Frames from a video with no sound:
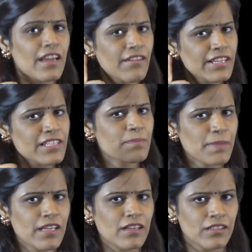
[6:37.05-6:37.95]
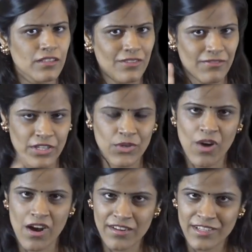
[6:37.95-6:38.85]
Hearing a speaker
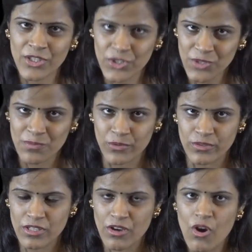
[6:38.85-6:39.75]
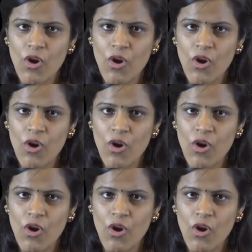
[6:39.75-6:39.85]
when you are in a good mood,